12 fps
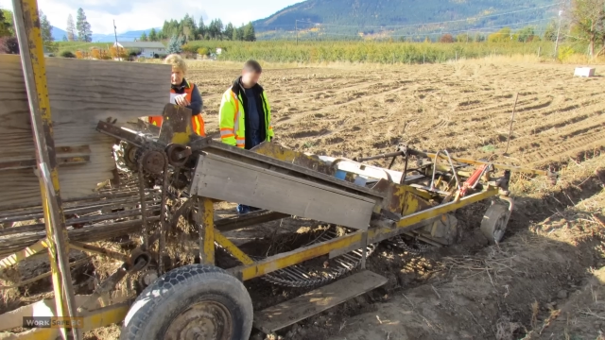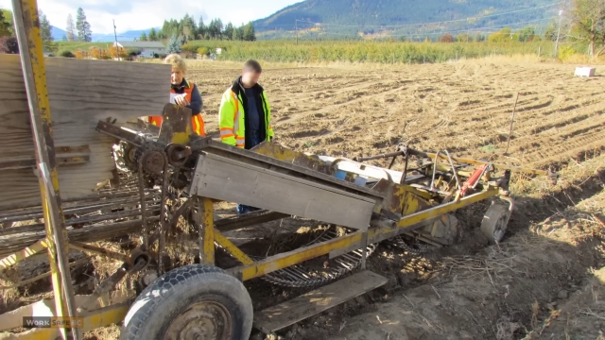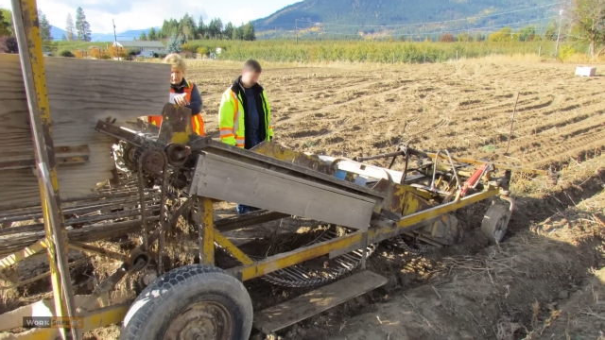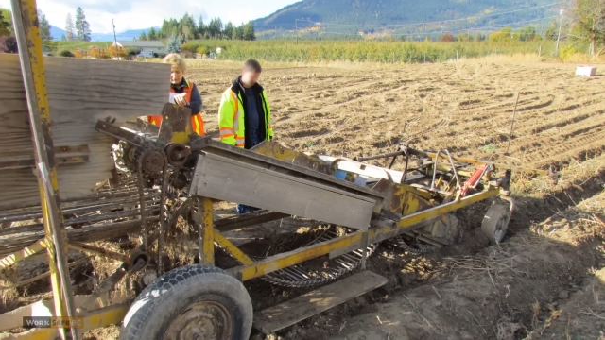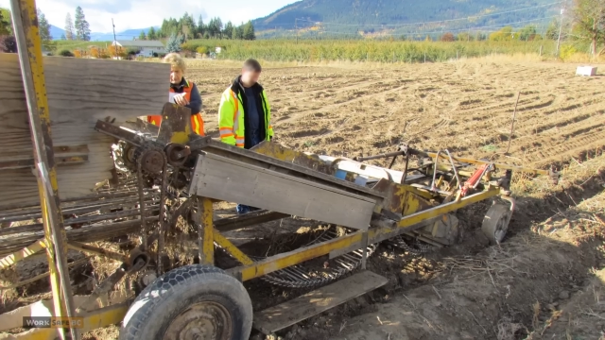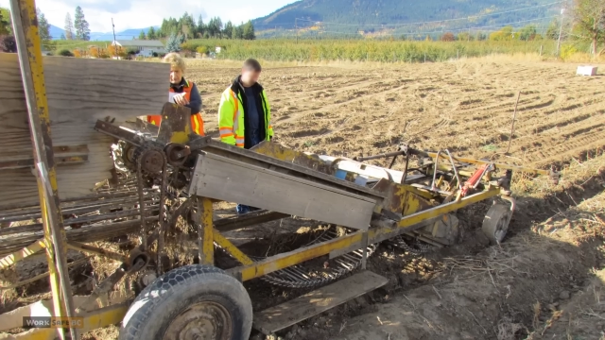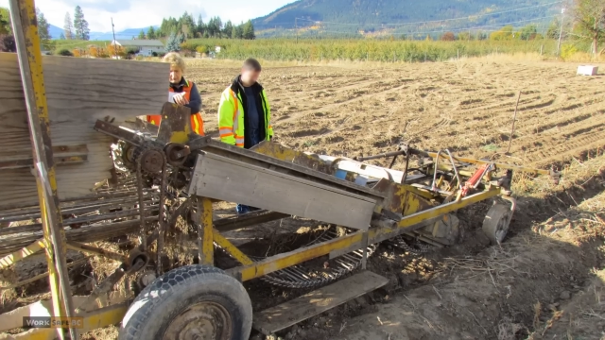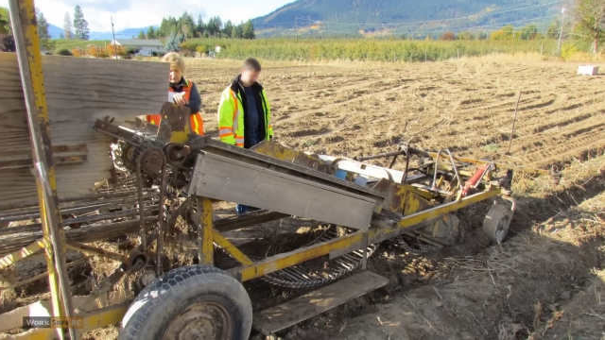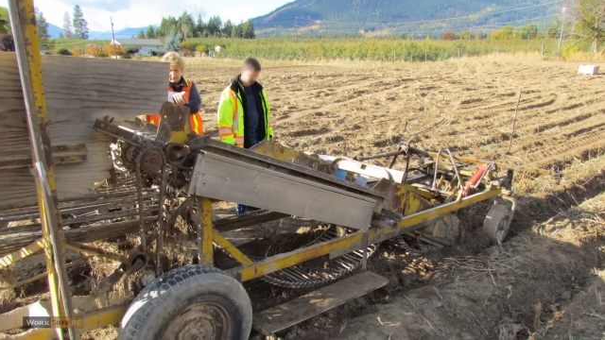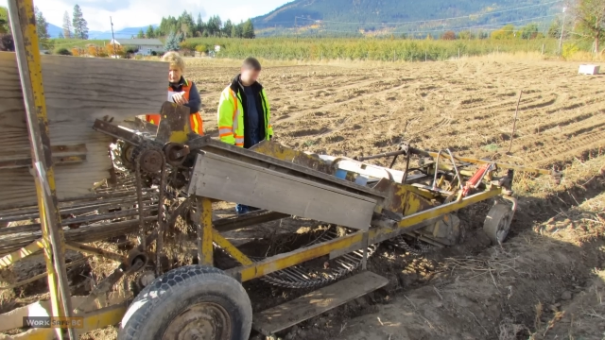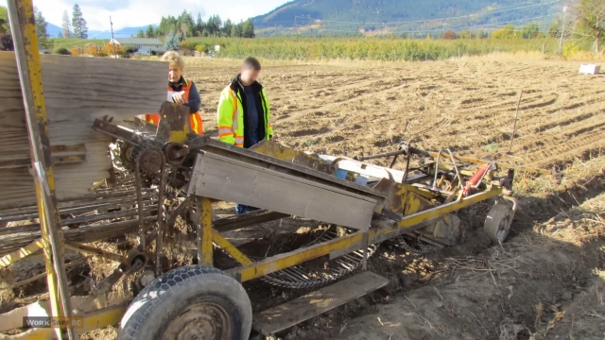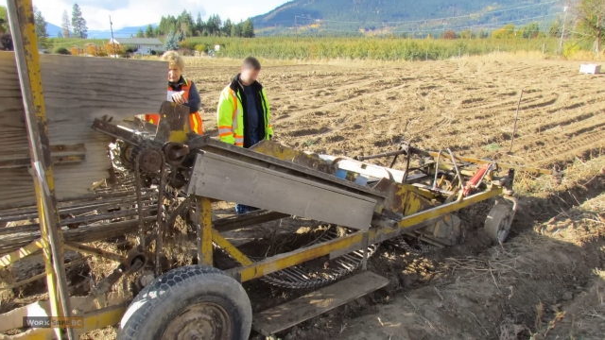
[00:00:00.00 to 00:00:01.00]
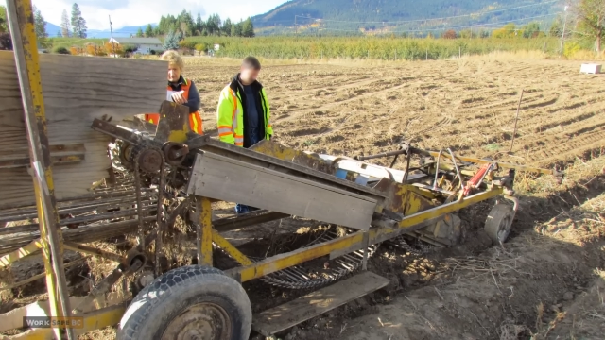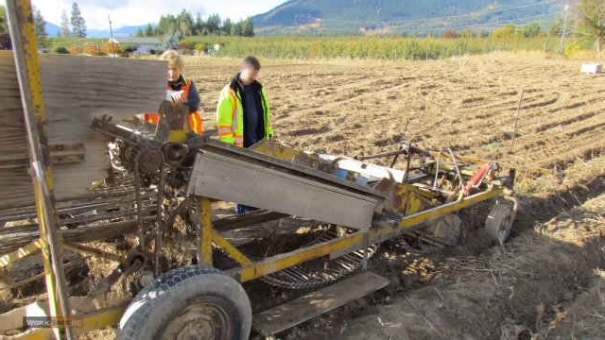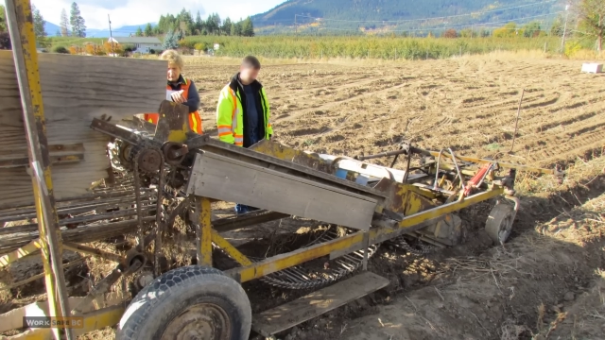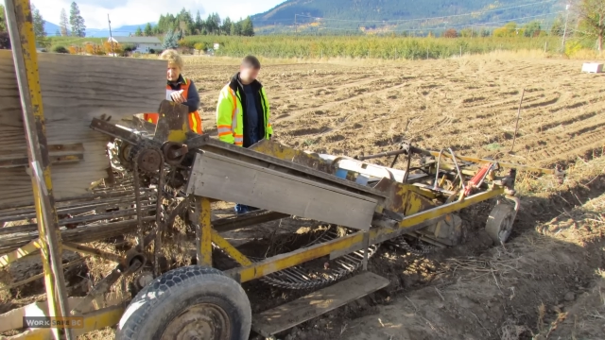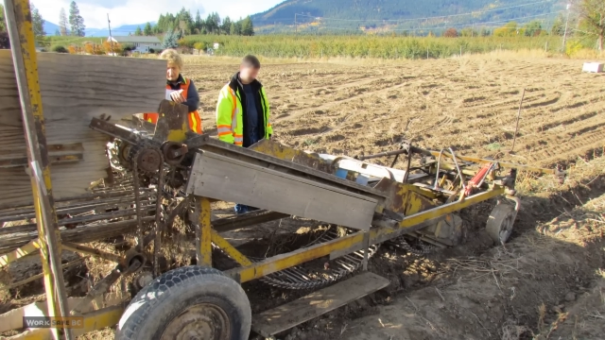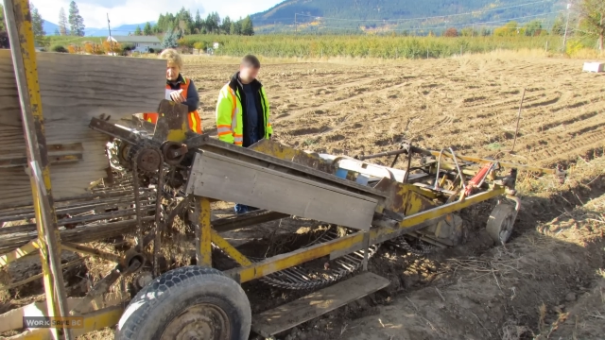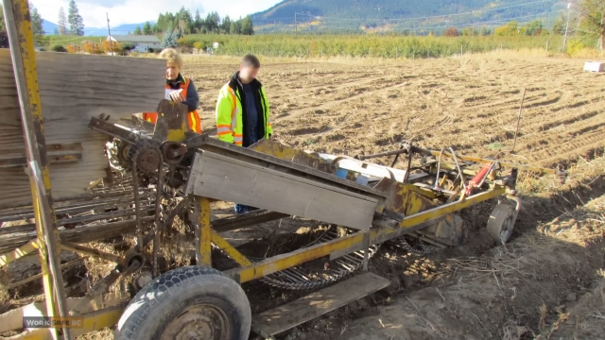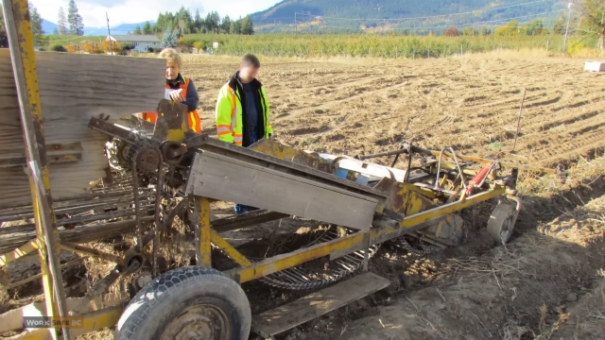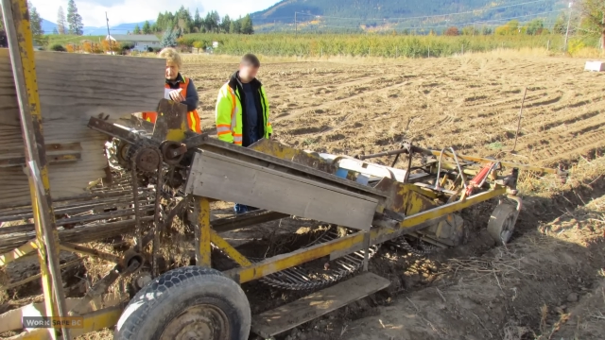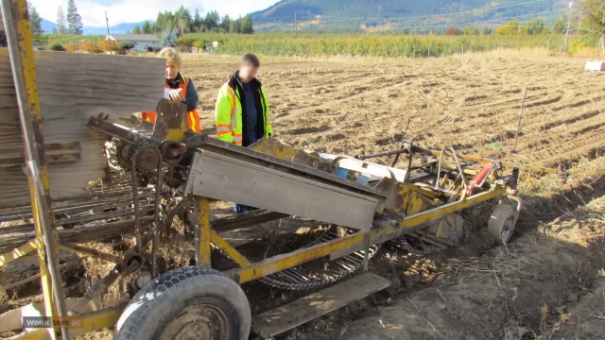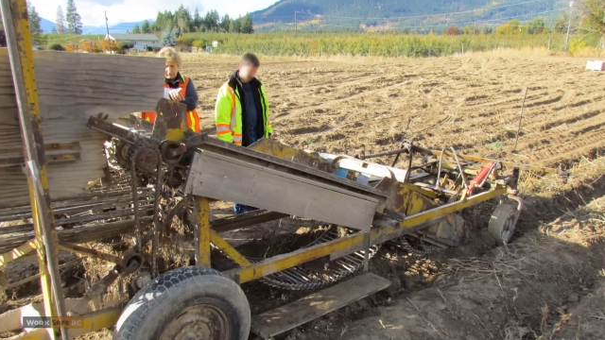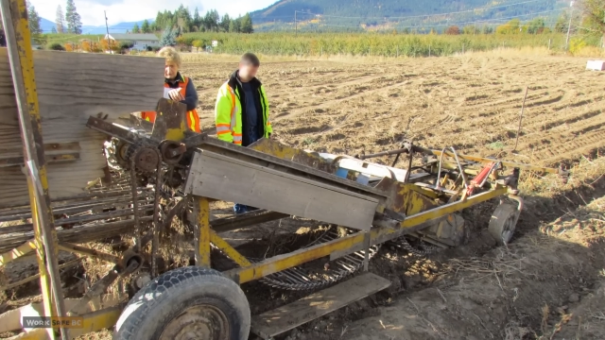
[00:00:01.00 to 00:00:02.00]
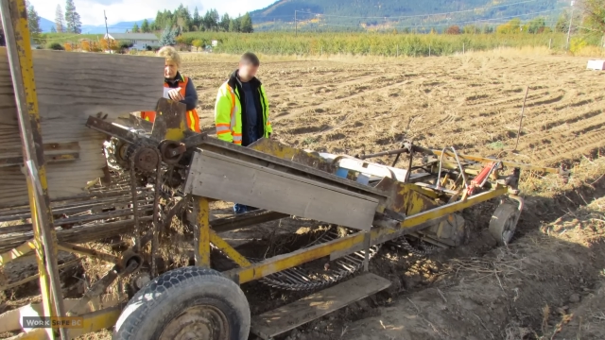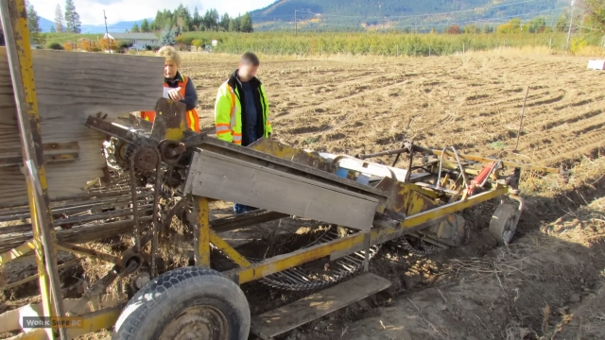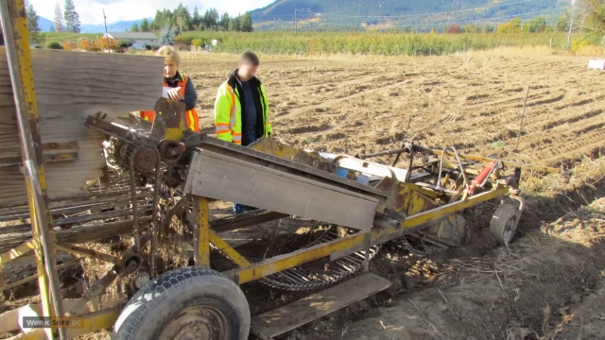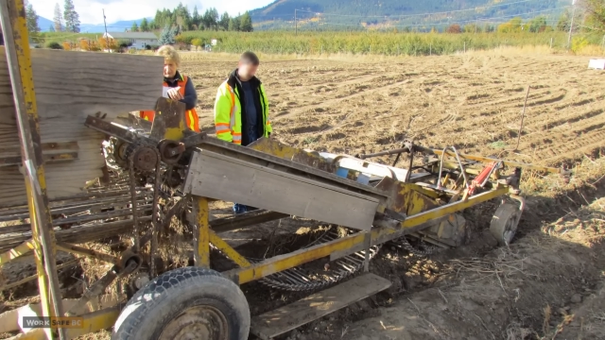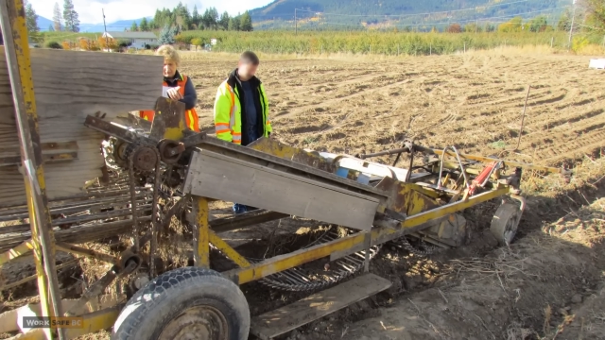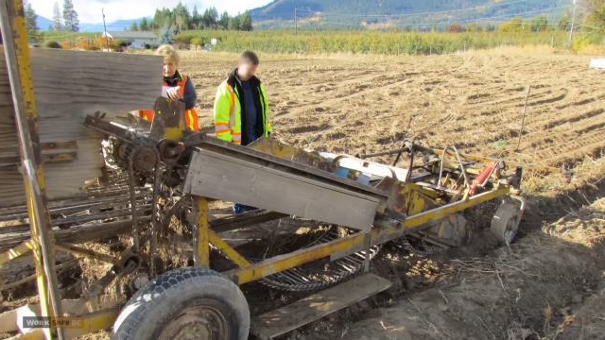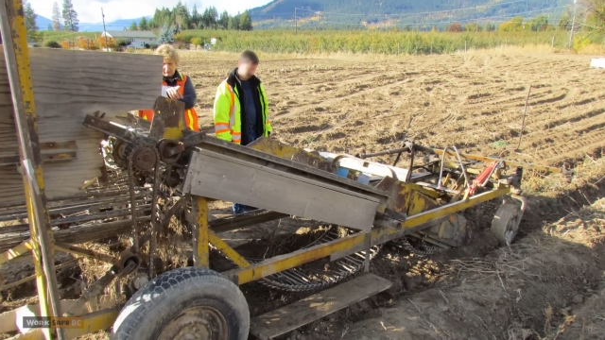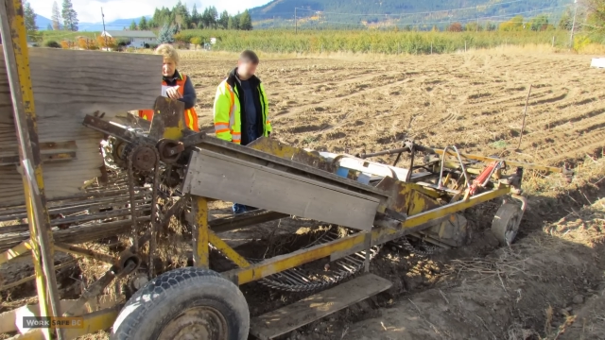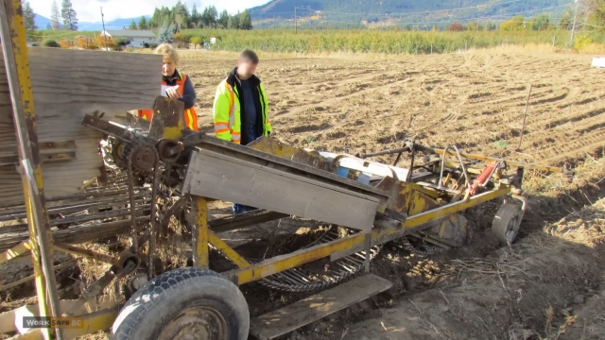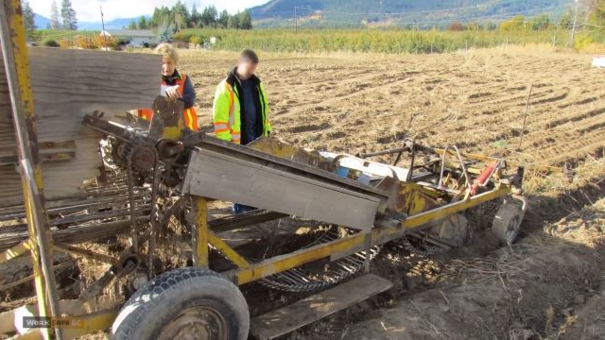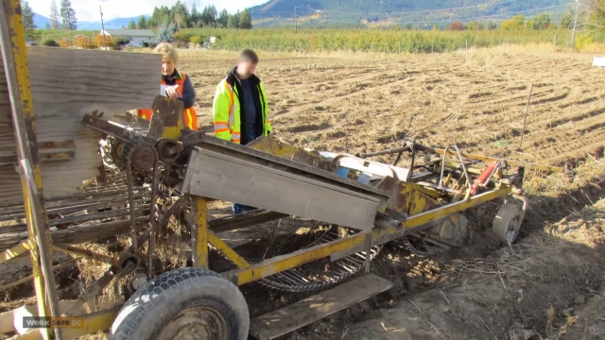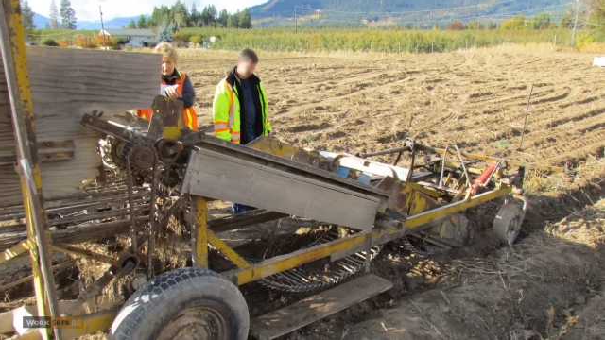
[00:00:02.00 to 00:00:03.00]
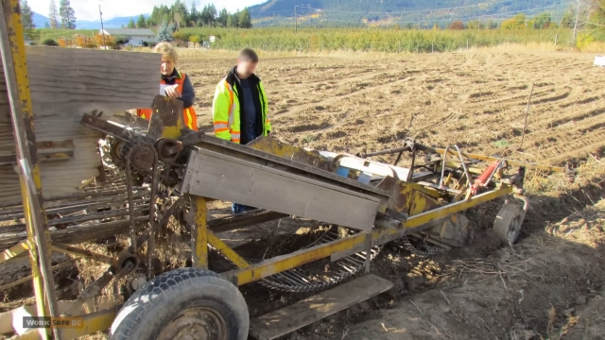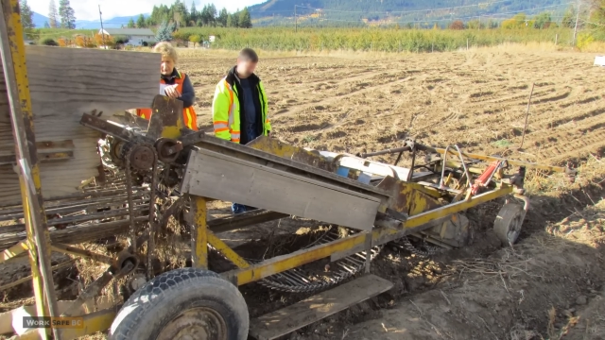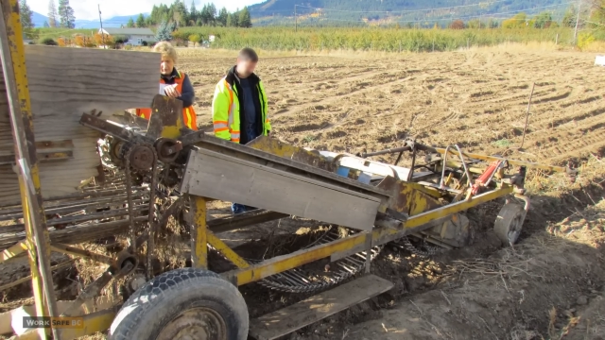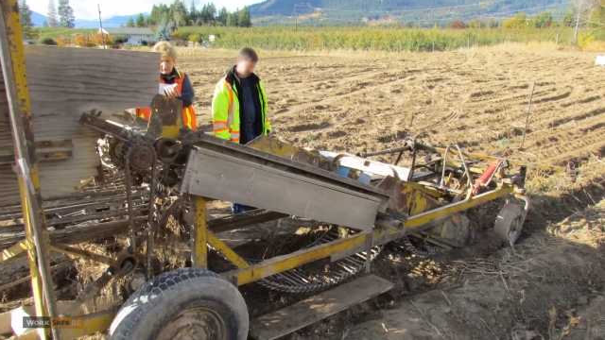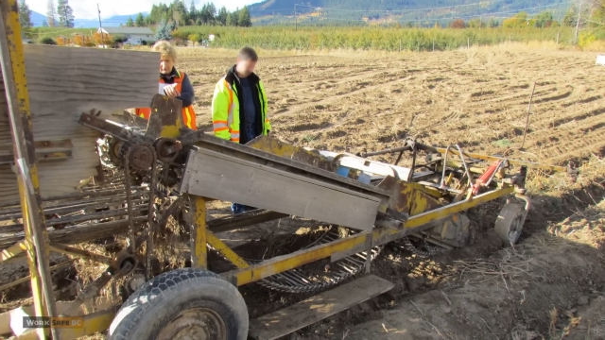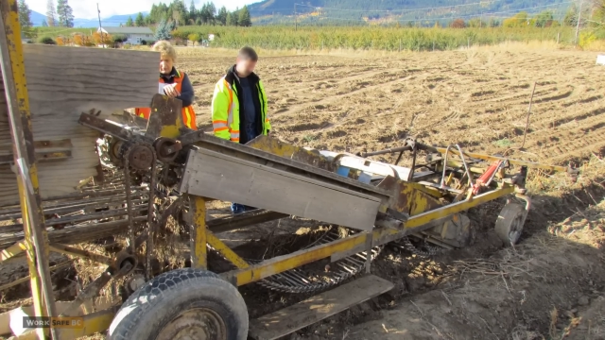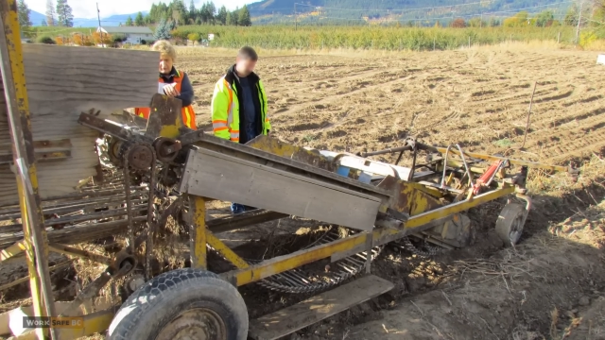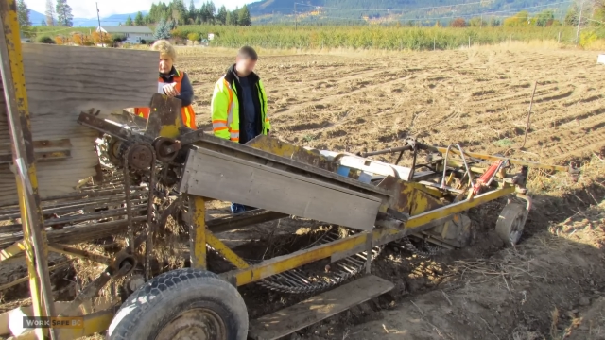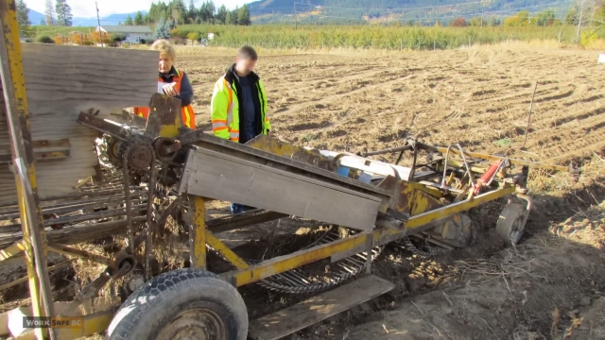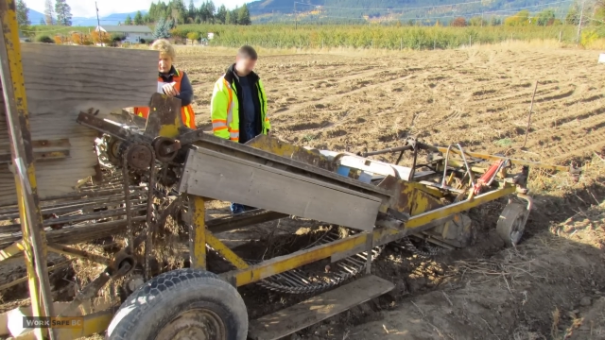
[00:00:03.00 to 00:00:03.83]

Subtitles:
[unreadable: no face in view]